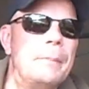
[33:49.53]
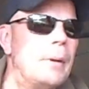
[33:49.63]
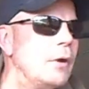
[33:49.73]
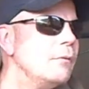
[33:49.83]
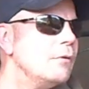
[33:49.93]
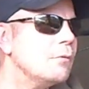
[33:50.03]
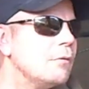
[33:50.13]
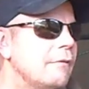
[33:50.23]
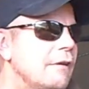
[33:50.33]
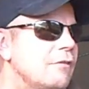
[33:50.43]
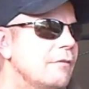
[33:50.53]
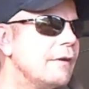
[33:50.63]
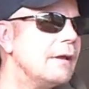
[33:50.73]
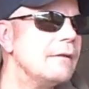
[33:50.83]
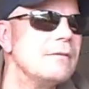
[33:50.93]
the boat and all the rest of
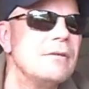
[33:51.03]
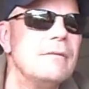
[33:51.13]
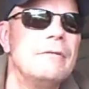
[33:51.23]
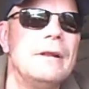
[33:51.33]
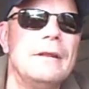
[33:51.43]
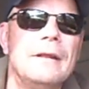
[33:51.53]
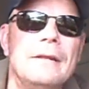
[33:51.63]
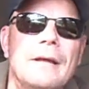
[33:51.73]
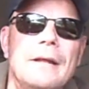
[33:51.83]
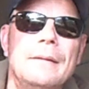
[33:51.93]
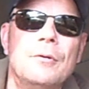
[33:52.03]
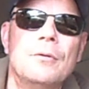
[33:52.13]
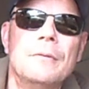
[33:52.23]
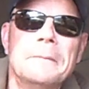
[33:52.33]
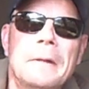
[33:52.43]
it. Don't really need that anymore.